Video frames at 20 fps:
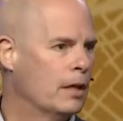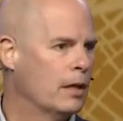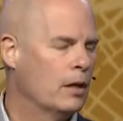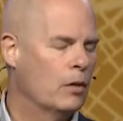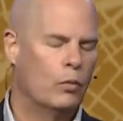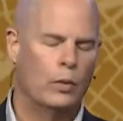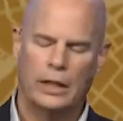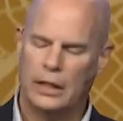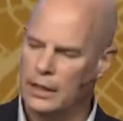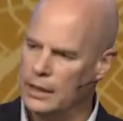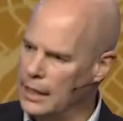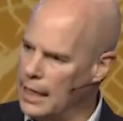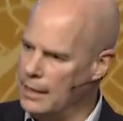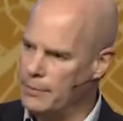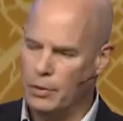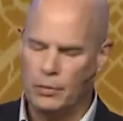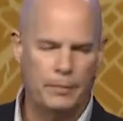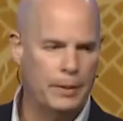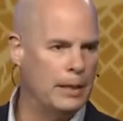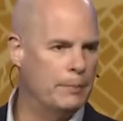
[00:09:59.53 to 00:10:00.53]
We
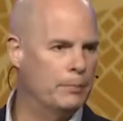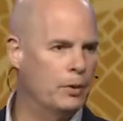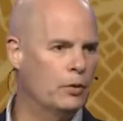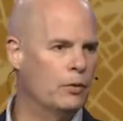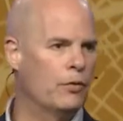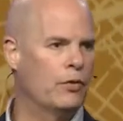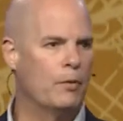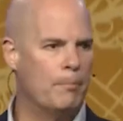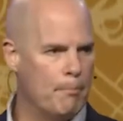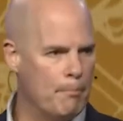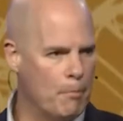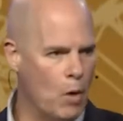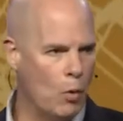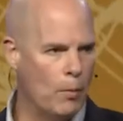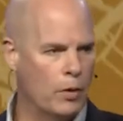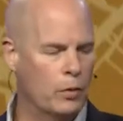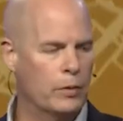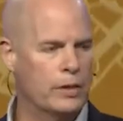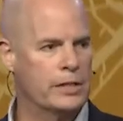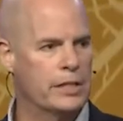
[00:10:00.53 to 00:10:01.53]
label people the
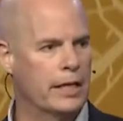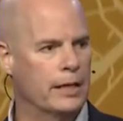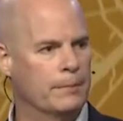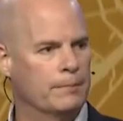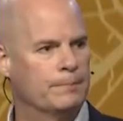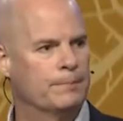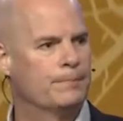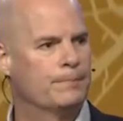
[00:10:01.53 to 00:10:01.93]
moment we see them,